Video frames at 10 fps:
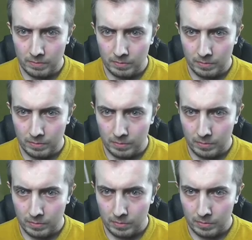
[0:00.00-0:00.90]

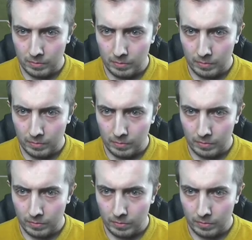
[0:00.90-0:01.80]

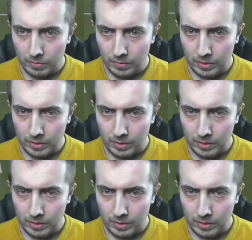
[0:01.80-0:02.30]
[no speech]